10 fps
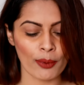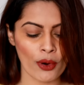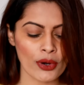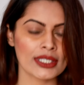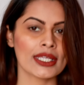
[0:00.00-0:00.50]

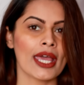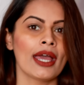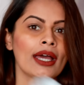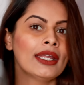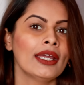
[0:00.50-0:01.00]
box
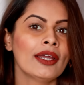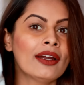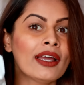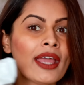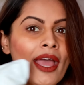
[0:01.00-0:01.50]
and
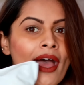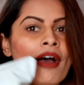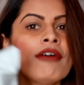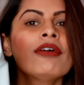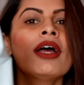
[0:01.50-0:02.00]
here i
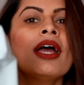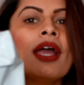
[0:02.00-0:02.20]
have